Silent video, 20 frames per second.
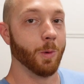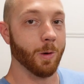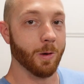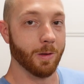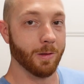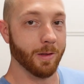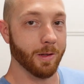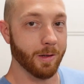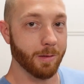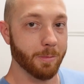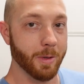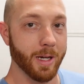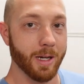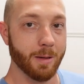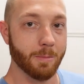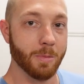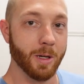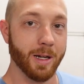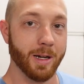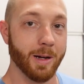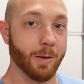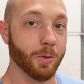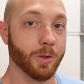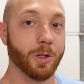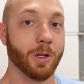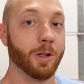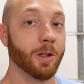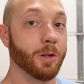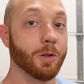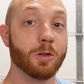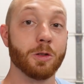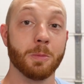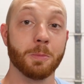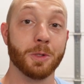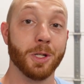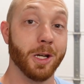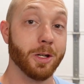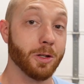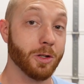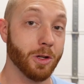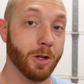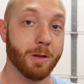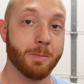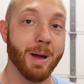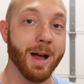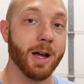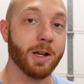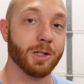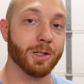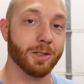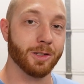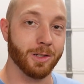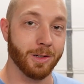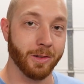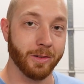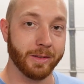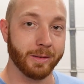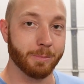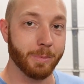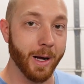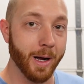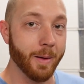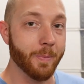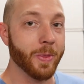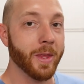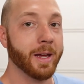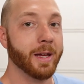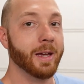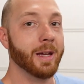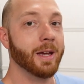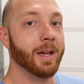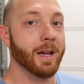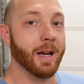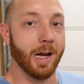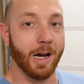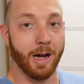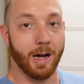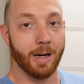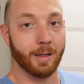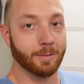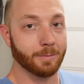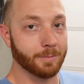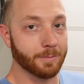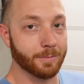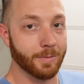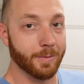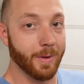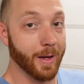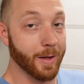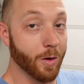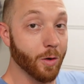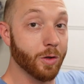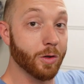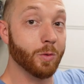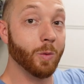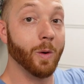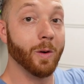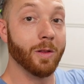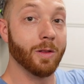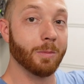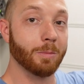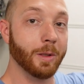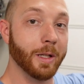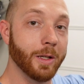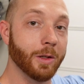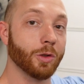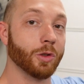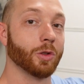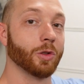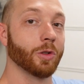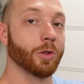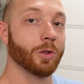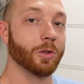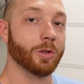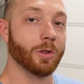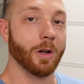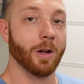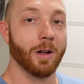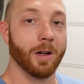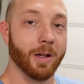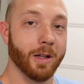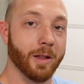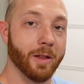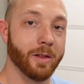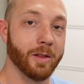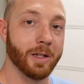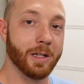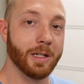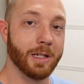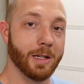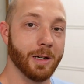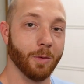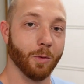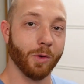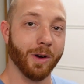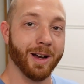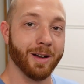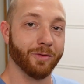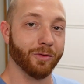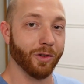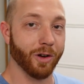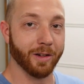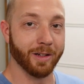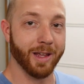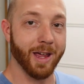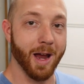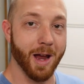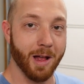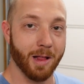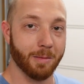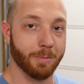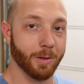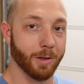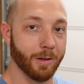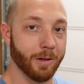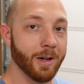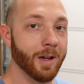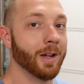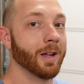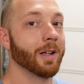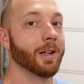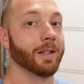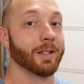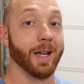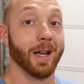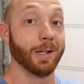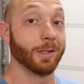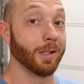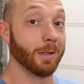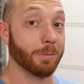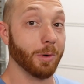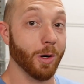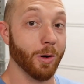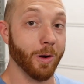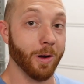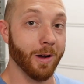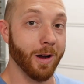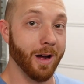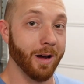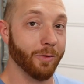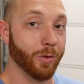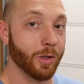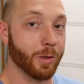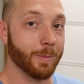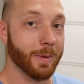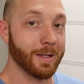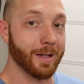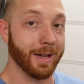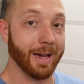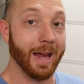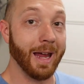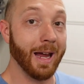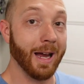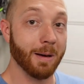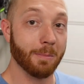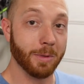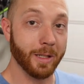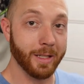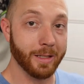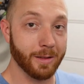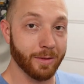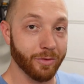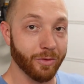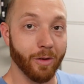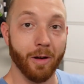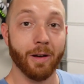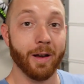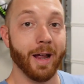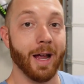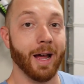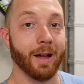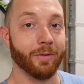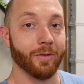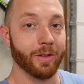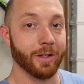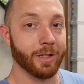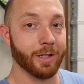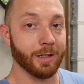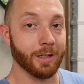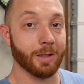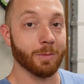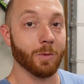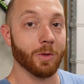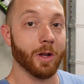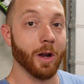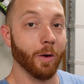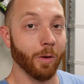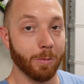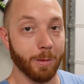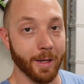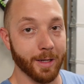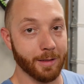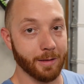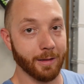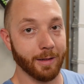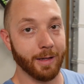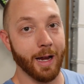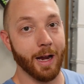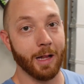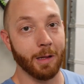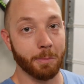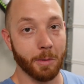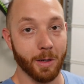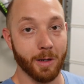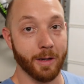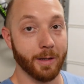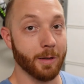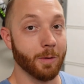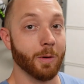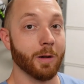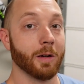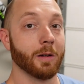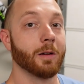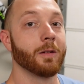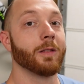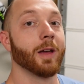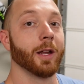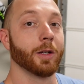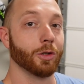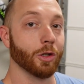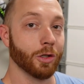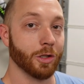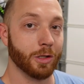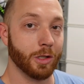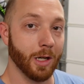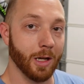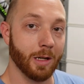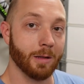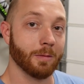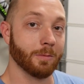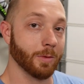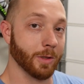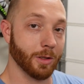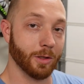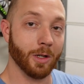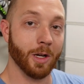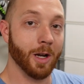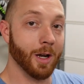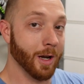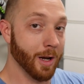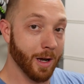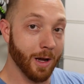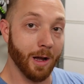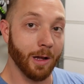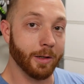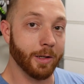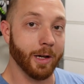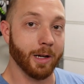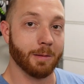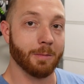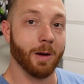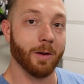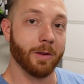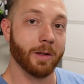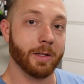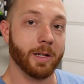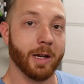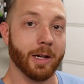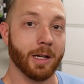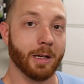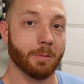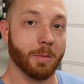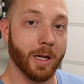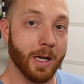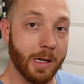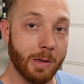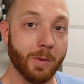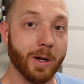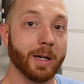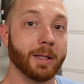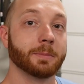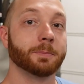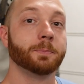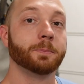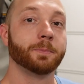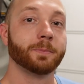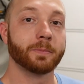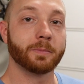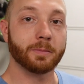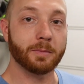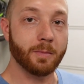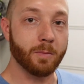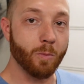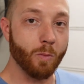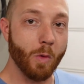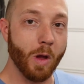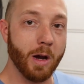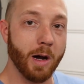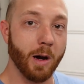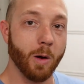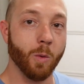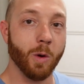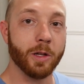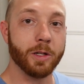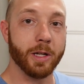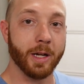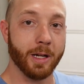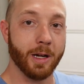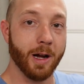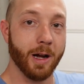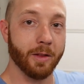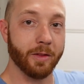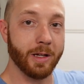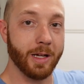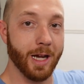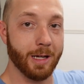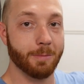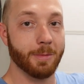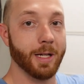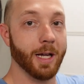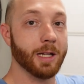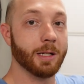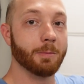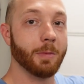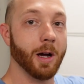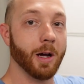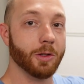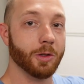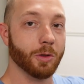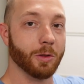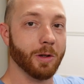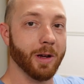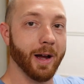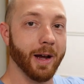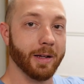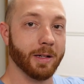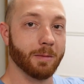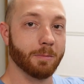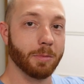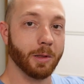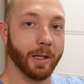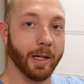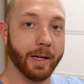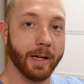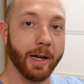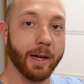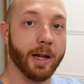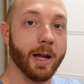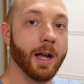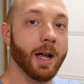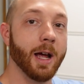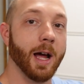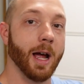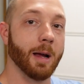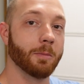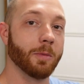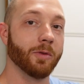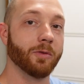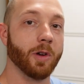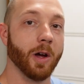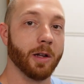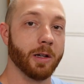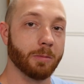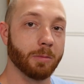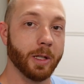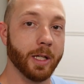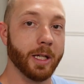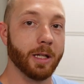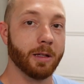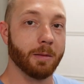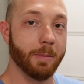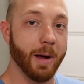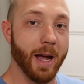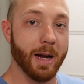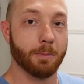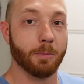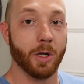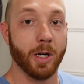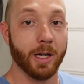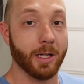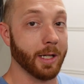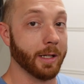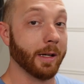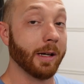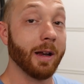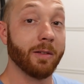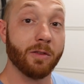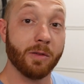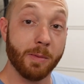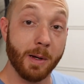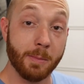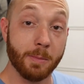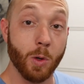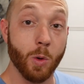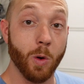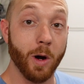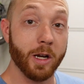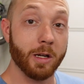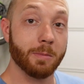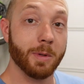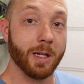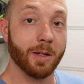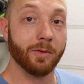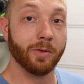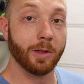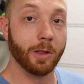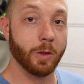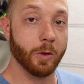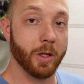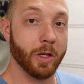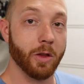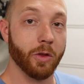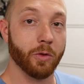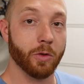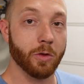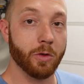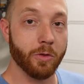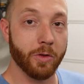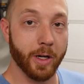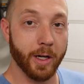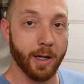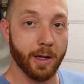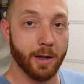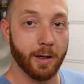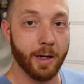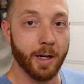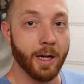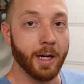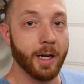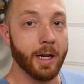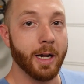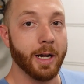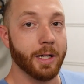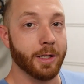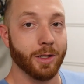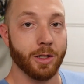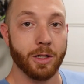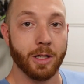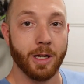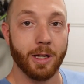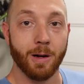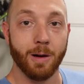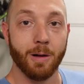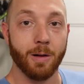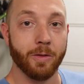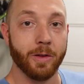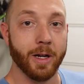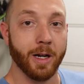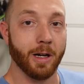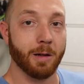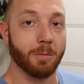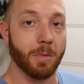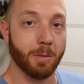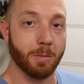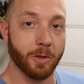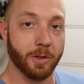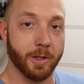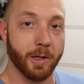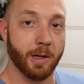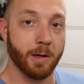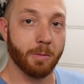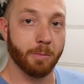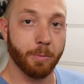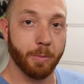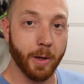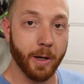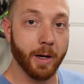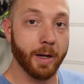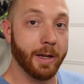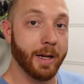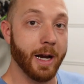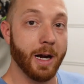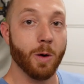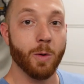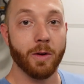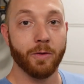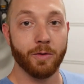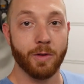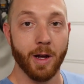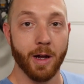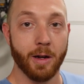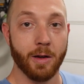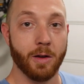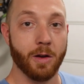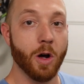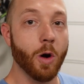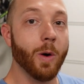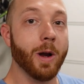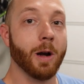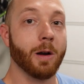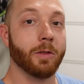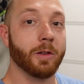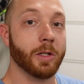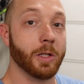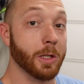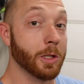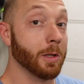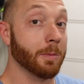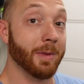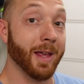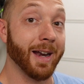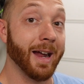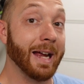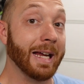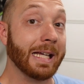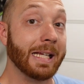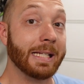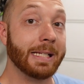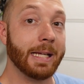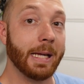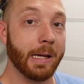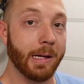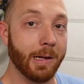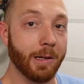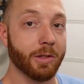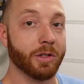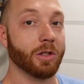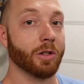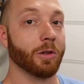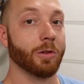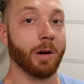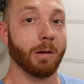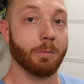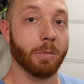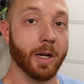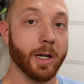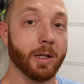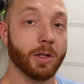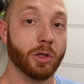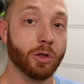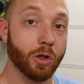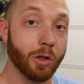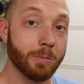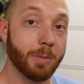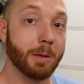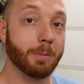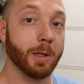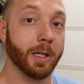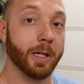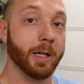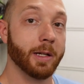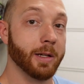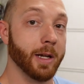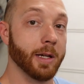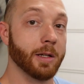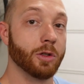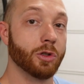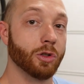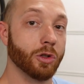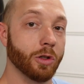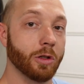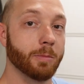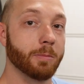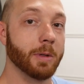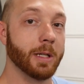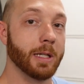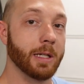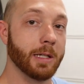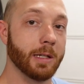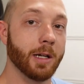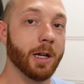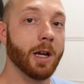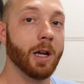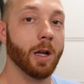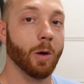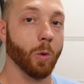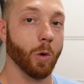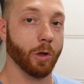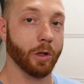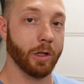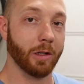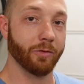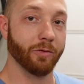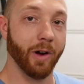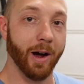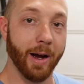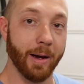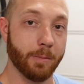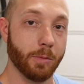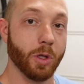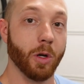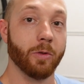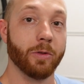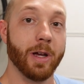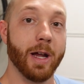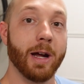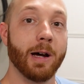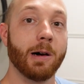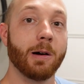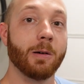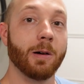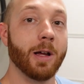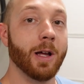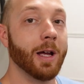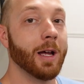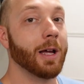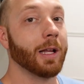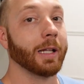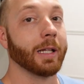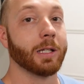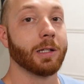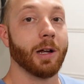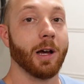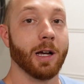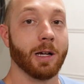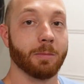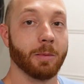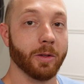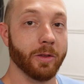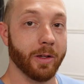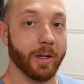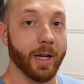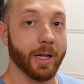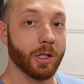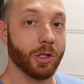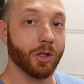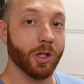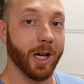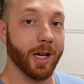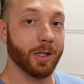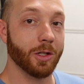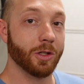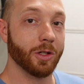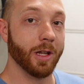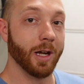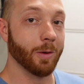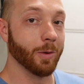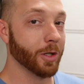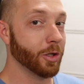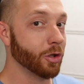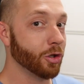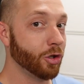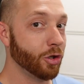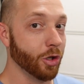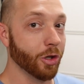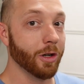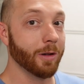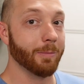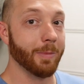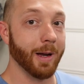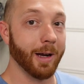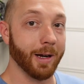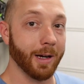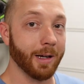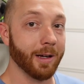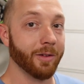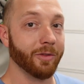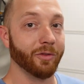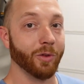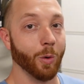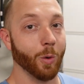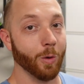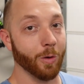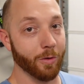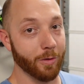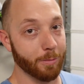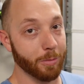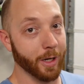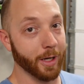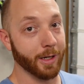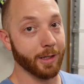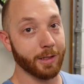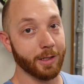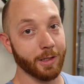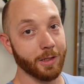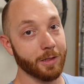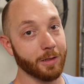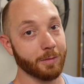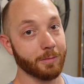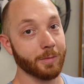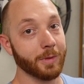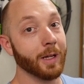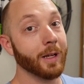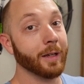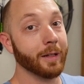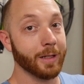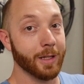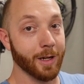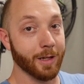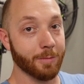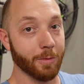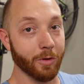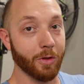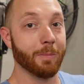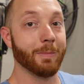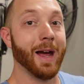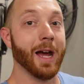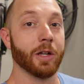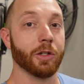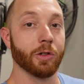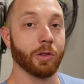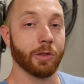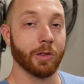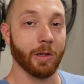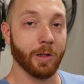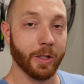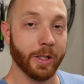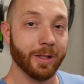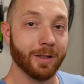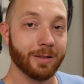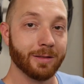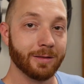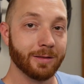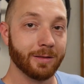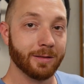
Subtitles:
more in a little bit, but I was gonna do some changes to the master cylinder, but I noticed one of the bleeder screws on the right front caliper is actually broken off, which means I can't bleed the front half of the system without replacing the caliper, and I don't want to do that just yet, which I'll talk about in a second. But anyway, once I got the ABS module kind of bled, I moved on to bleeding the back brakes. I did have to pump quite a bit of fluid through there just to get all the air bubbles out, but now we've got no air in the system that I can tell, so our brakes should be bled and should be working fine. So now let's talk about the next changes that we should make for the braking system, talking about the master cylinder.